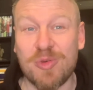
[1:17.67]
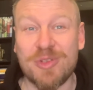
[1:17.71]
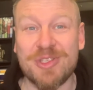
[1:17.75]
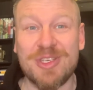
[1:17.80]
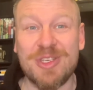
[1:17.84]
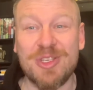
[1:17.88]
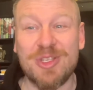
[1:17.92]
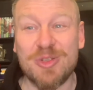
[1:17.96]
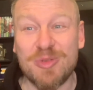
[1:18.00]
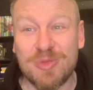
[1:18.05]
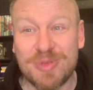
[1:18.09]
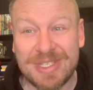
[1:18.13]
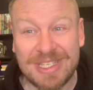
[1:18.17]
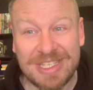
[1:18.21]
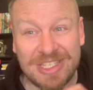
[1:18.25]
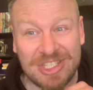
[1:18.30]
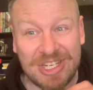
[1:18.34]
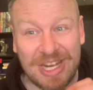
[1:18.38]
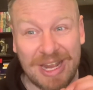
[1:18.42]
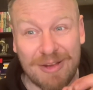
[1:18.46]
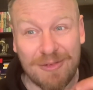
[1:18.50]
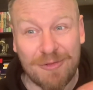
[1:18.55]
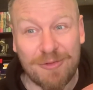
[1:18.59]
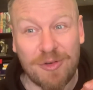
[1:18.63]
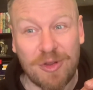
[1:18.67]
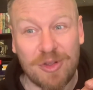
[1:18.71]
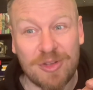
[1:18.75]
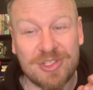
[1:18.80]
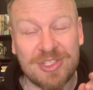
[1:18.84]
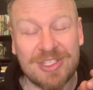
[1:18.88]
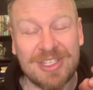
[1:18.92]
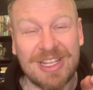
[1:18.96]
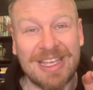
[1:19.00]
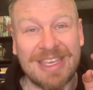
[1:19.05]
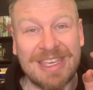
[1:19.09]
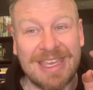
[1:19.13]
And you do see Jack
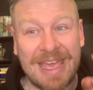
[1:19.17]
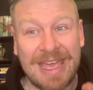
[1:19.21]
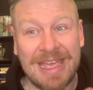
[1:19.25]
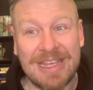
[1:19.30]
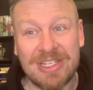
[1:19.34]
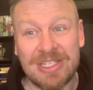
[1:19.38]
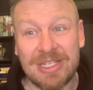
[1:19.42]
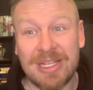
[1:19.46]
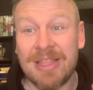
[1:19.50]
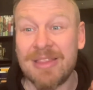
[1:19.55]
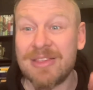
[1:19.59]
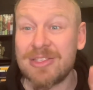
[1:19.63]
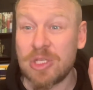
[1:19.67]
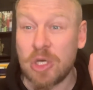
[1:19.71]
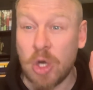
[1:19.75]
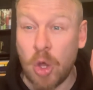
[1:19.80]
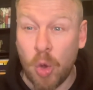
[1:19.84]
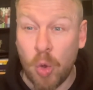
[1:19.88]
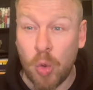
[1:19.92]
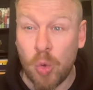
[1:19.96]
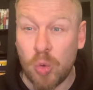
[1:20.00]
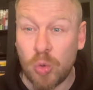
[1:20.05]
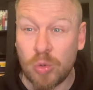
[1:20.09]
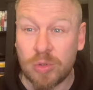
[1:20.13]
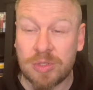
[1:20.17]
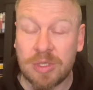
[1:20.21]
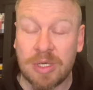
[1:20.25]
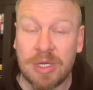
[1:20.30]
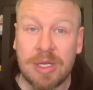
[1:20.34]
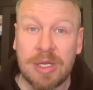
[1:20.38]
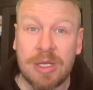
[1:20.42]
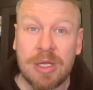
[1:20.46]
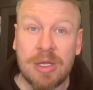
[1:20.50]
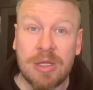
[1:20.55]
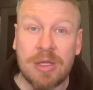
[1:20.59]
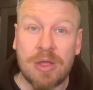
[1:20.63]
Frost occasionally. And there's an old,
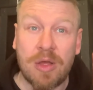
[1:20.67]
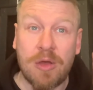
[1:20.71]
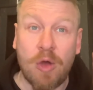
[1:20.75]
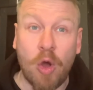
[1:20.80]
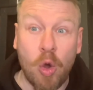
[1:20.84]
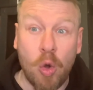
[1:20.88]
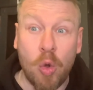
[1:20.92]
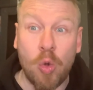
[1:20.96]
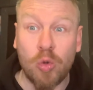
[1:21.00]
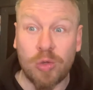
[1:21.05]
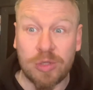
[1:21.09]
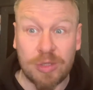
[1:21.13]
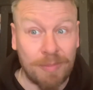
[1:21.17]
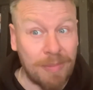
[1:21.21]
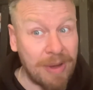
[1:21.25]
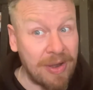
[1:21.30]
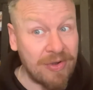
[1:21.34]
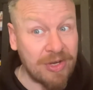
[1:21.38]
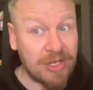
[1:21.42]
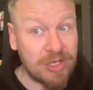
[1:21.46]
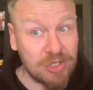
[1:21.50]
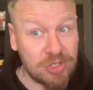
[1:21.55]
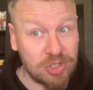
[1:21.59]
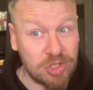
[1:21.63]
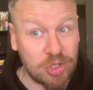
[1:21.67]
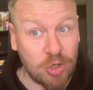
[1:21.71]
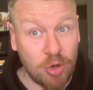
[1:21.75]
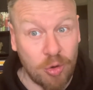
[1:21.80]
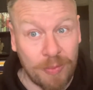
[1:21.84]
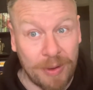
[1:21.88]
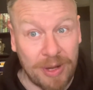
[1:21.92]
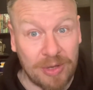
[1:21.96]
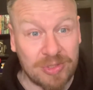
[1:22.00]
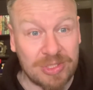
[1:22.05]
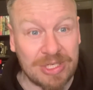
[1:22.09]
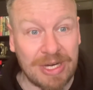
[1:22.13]
old American show
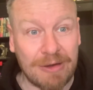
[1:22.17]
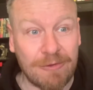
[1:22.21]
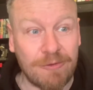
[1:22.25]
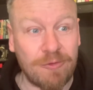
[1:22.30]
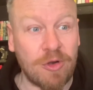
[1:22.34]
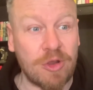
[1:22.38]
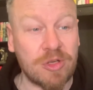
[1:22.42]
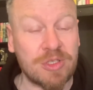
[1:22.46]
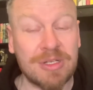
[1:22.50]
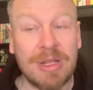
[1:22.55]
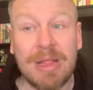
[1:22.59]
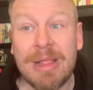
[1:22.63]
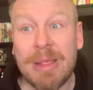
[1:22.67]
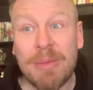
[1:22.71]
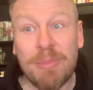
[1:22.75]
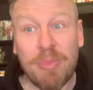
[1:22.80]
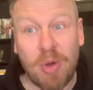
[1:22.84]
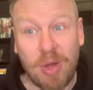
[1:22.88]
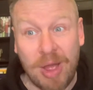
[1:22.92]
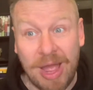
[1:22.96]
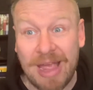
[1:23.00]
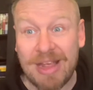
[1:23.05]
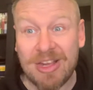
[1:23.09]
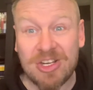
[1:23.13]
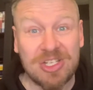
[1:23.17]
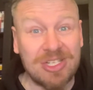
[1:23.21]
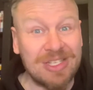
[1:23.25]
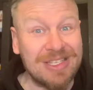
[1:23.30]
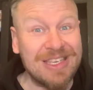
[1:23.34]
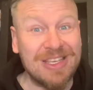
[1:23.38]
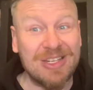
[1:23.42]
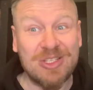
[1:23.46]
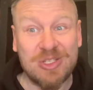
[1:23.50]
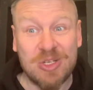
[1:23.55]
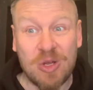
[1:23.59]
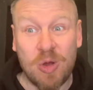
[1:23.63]
about Jack Frost. But actually,
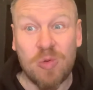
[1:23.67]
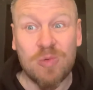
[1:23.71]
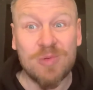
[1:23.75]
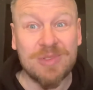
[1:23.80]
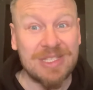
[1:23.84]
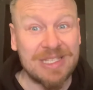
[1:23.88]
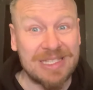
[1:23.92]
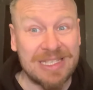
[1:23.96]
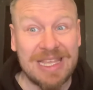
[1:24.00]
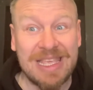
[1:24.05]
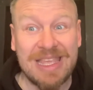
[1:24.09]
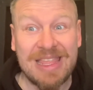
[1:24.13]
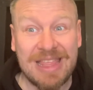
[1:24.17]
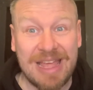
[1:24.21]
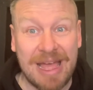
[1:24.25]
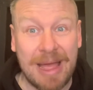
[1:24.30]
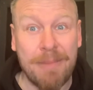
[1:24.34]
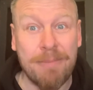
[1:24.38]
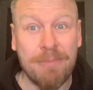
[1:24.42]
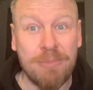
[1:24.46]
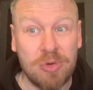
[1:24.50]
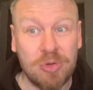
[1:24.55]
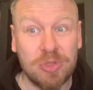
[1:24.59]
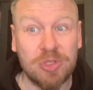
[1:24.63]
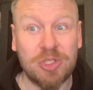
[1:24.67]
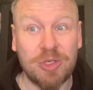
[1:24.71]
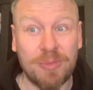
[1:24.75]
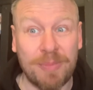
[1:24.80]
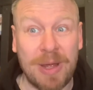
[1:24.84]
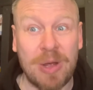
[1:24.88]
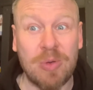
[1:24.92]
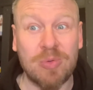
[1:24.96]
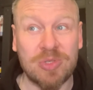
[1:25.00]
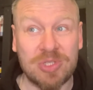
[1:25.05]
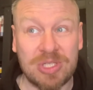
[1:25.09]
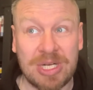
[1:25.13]
you don't see that much
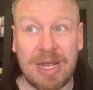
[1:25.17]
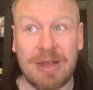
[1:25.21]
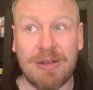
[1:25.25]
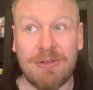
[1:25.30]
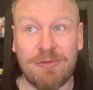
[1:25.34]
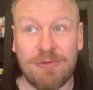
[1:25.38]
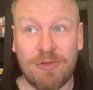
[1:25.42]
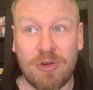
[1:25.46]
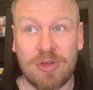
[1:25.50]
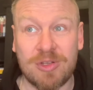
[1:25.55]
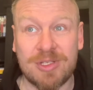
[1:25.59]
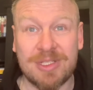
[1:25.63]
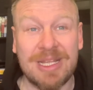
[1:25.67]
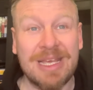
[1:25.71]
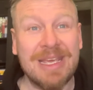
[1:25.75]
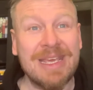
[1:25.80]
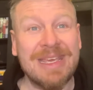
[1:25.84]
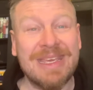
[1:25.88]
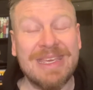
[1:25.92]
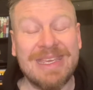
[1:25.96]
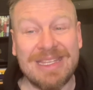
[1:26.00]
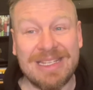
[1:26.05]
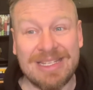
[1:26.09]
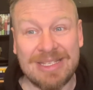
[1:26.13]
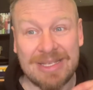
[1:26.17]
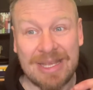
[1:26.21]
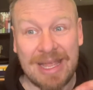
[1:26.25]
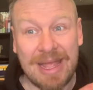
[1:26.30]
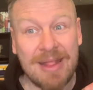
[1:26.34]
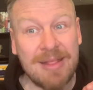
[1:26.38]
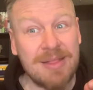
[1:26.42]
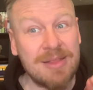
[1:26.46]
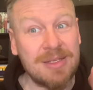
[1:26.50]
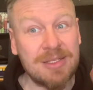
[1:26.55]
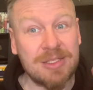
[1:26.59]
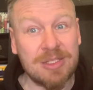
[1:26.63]
about Jack Frost. He
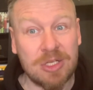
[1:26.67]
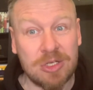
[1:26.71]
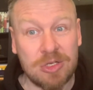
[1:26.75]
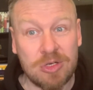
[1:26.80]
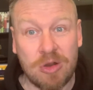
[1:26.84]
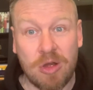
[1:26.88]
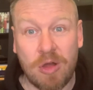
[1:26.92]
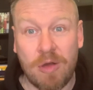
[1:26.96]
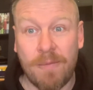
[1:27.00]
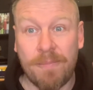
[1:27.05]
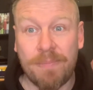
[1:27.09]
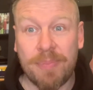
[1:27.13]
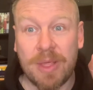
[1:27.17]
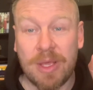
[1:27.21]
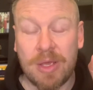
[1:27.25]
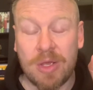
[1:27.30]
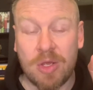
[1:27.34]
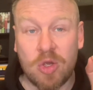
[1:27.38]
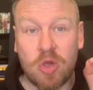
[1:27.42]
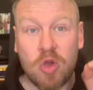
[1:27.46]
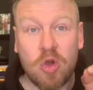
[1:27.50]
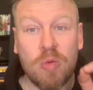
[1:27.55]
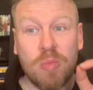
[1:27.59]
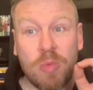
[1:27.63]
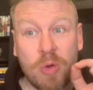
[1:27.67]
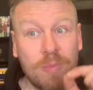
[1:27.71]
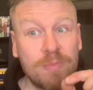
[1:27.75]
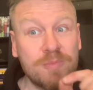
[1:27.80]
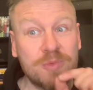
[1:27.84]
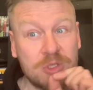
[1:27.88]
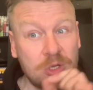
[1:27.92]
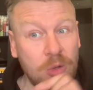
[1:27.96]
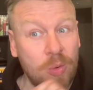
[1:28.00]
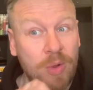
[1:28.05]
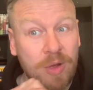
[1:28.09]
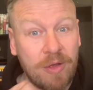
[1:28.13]
tends to not come up
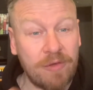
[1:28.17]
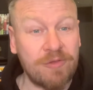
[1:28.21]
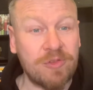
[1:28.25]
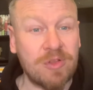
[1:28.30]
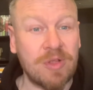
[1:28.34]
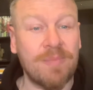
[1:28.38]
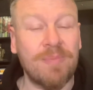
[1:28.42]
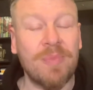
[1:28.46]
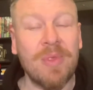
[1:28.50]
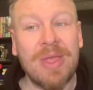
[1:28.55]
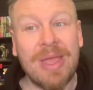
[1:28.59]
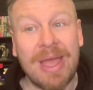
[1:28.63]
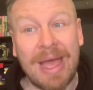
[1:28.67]
so often.